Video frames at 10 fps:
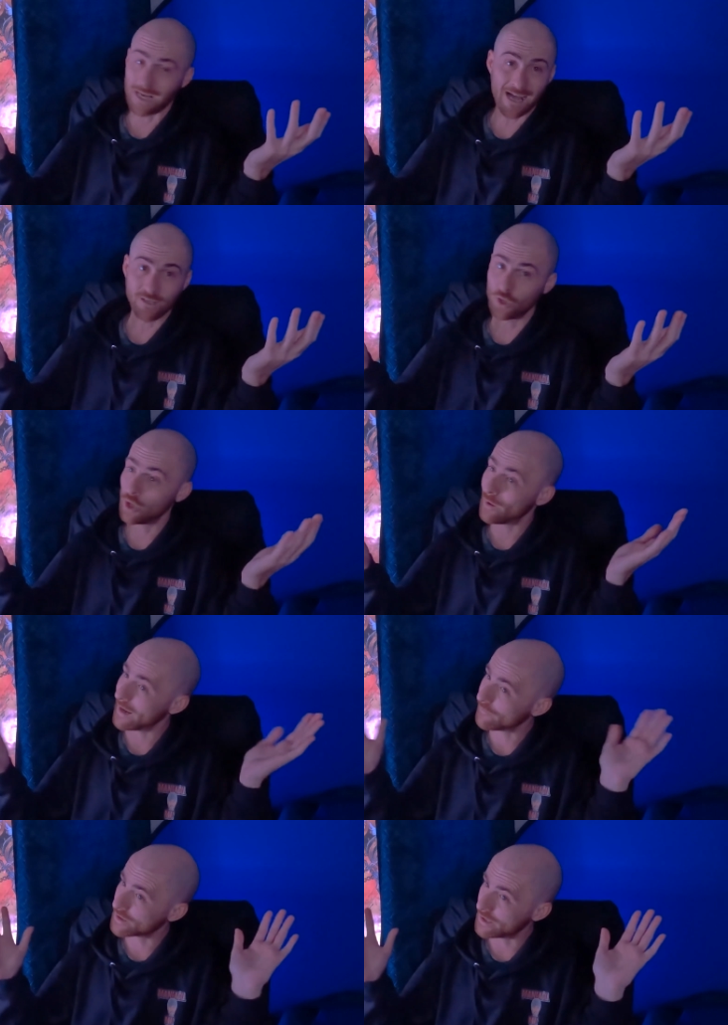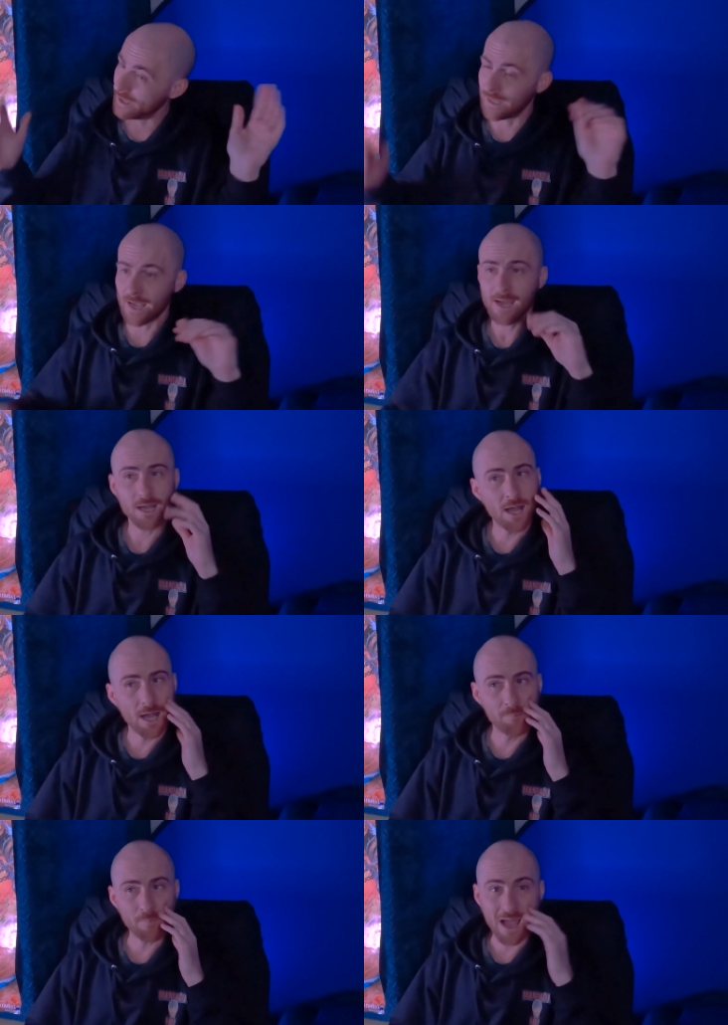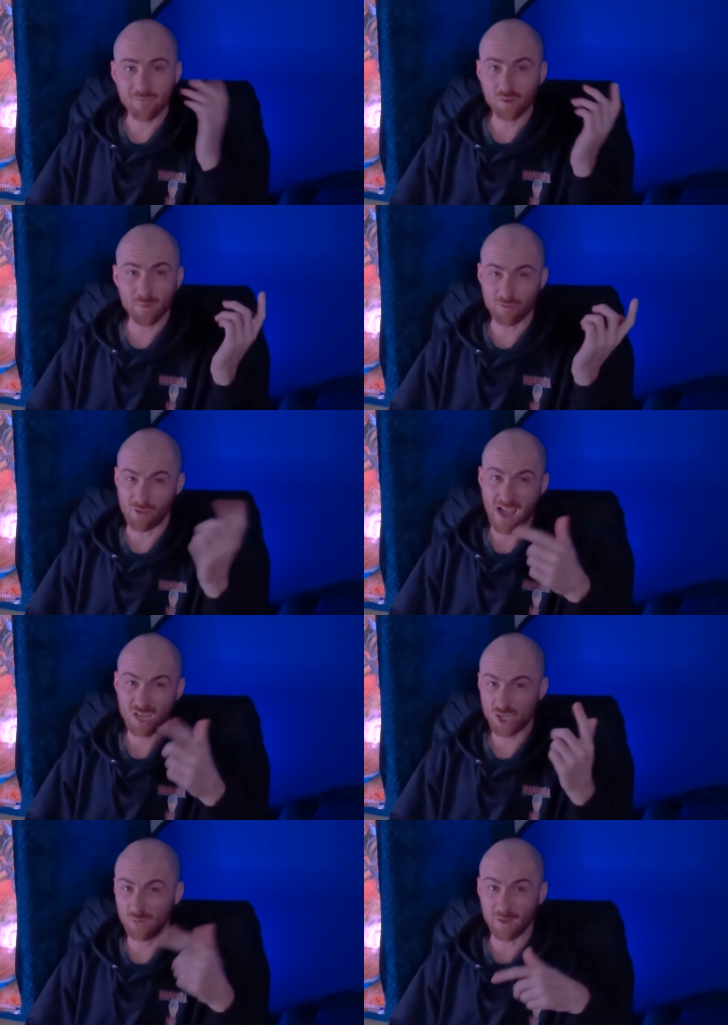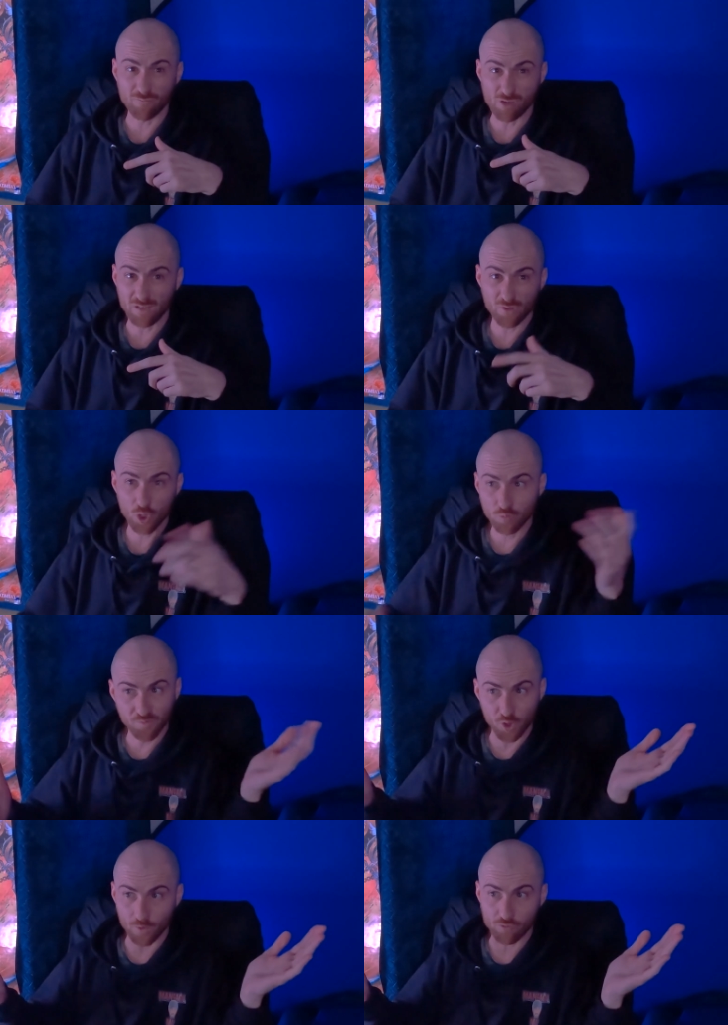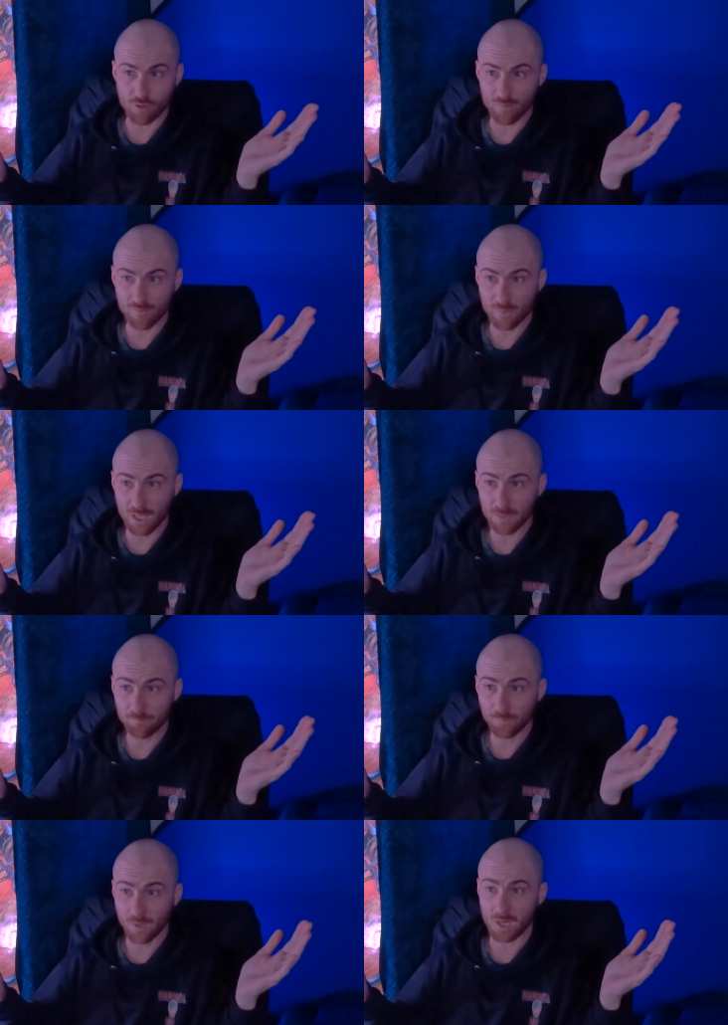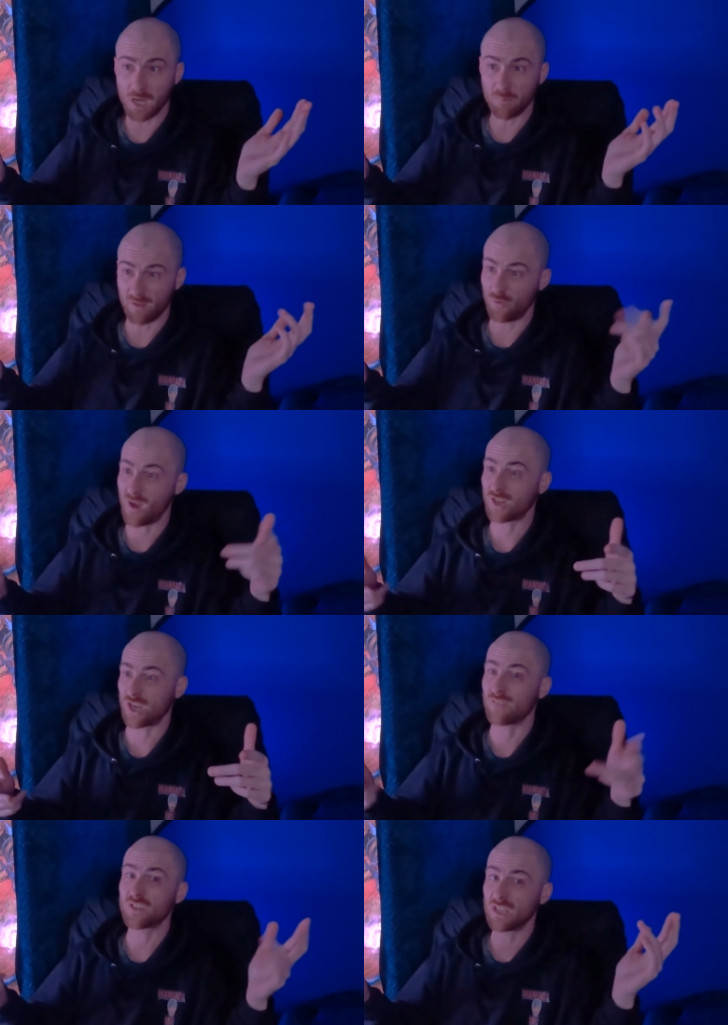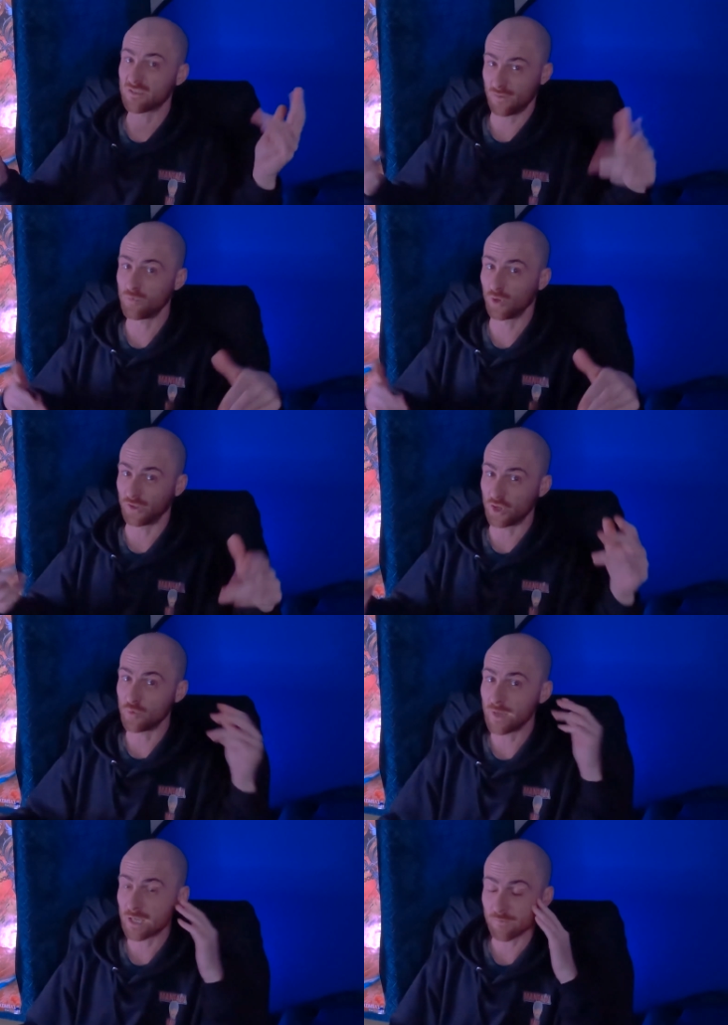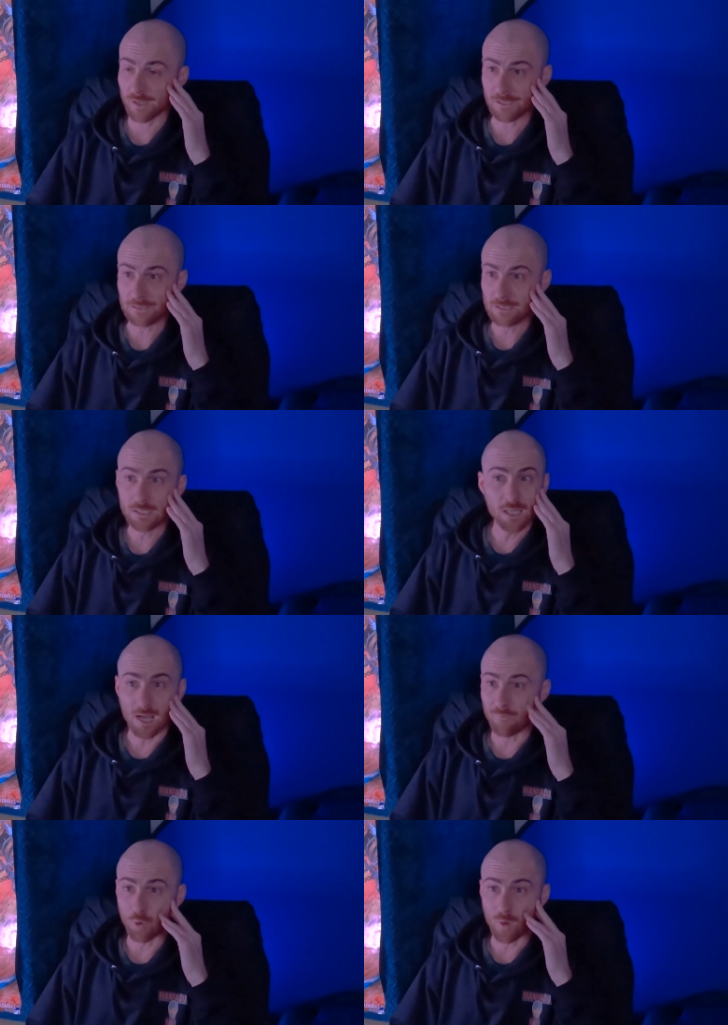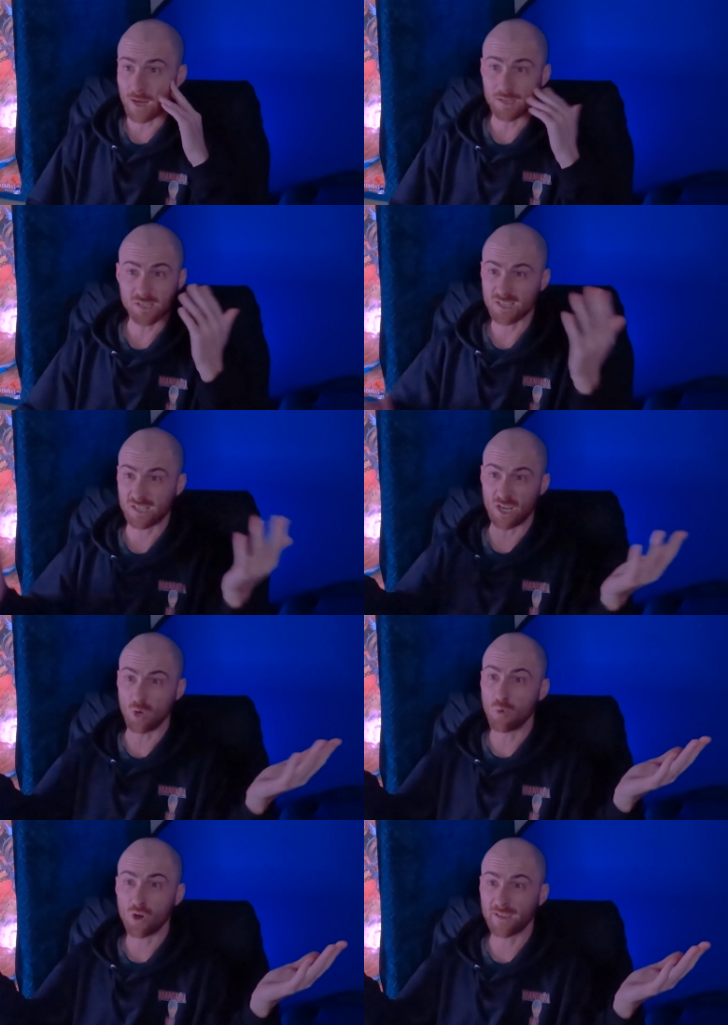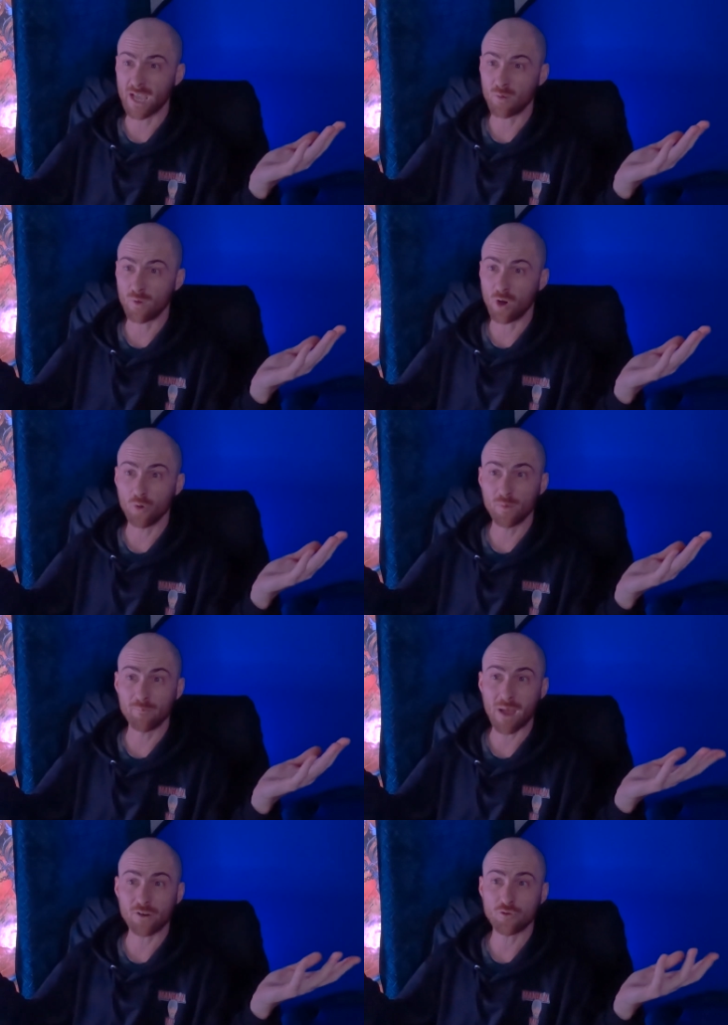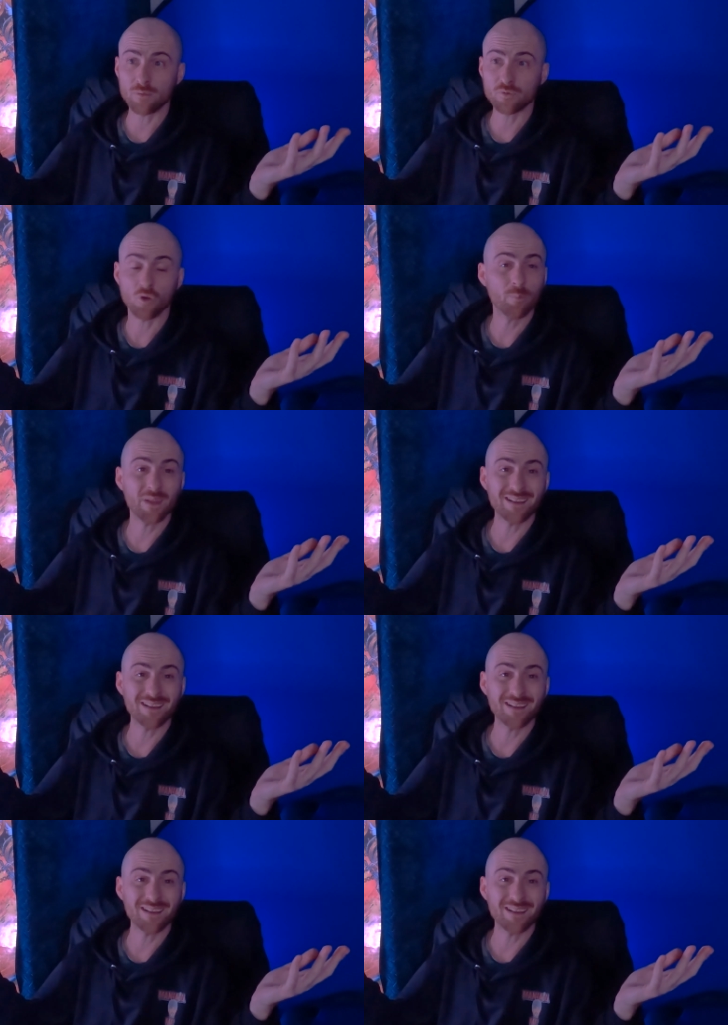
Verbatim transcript: I don't know. I haven't seen it yet. Um, after my reaction and my review, do you agree with me? Um, if you actually have seen this film, what did you make of it? Otherwise, let's say no more and get on with Bad Dreams from